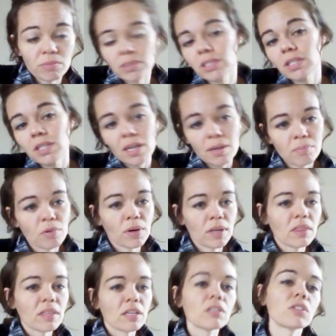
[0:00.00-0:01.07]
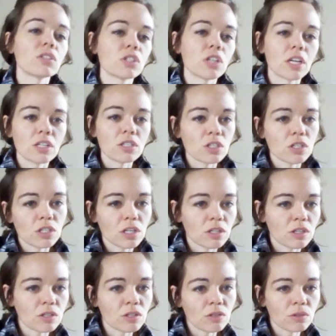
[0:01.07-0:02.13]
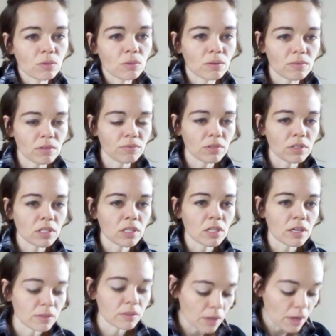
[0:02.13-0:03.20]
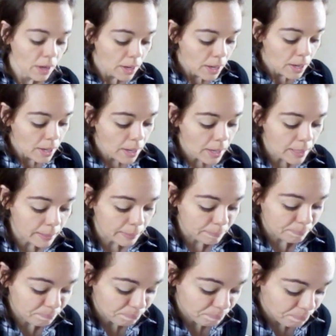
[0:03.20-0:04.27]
because at that point things change and you do sort of different styles. Let